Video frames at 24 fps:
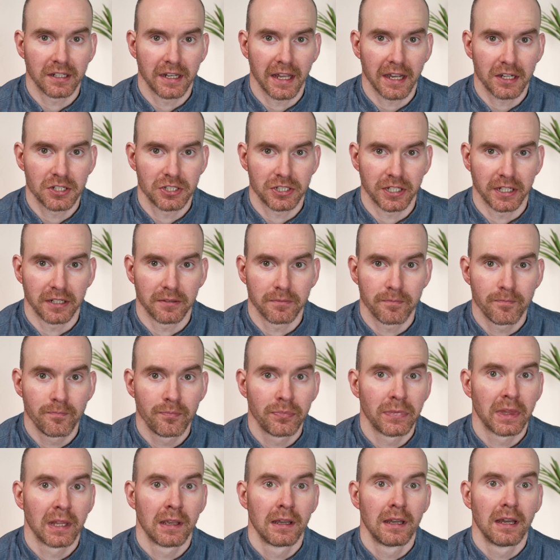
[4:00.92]
connection.
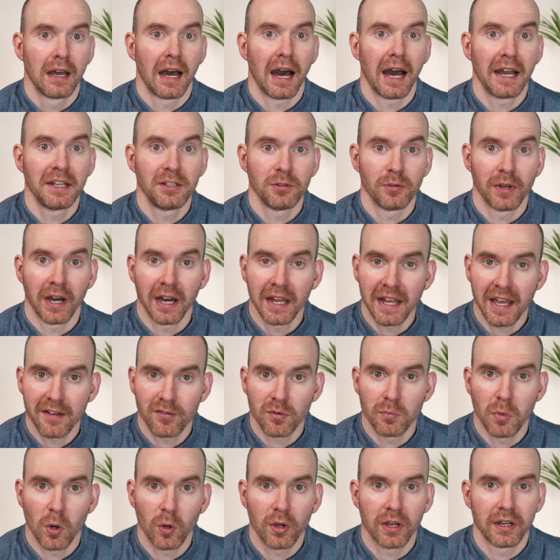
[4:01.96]
I do not have
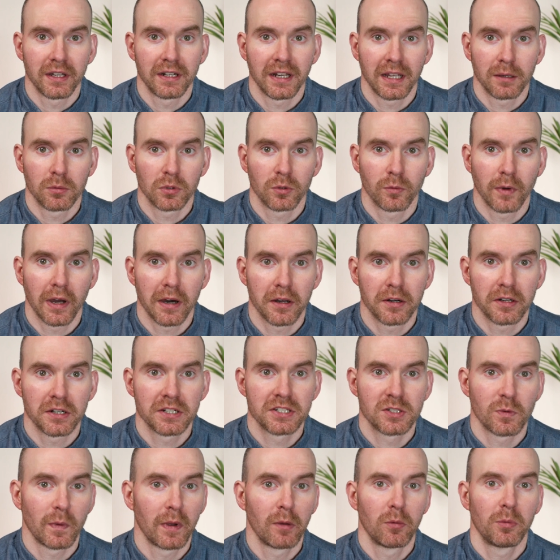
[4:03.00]
a MoCA-enabled router,
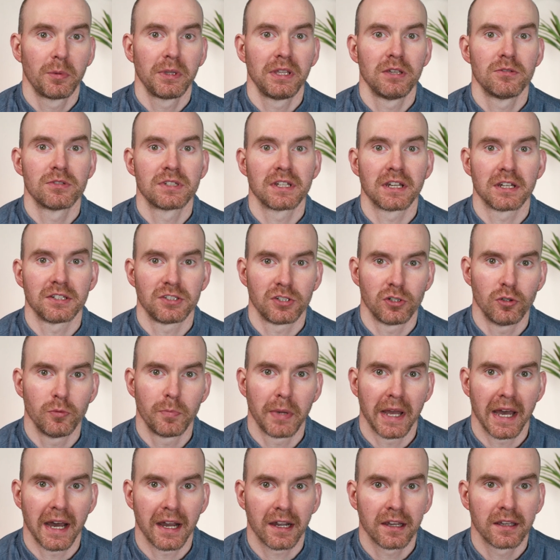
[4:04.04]
so we will be using a
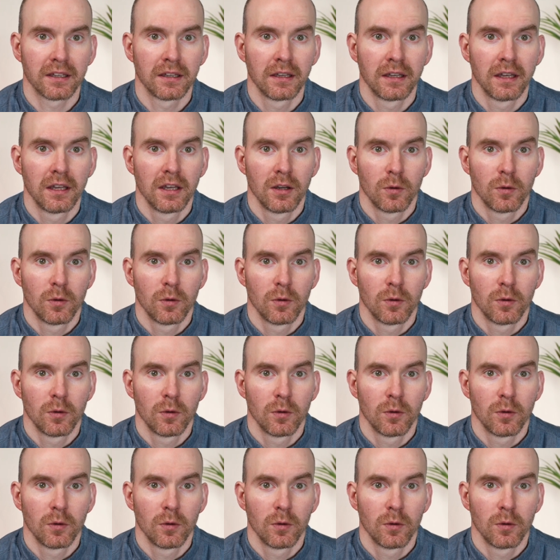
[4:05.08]
two-pack,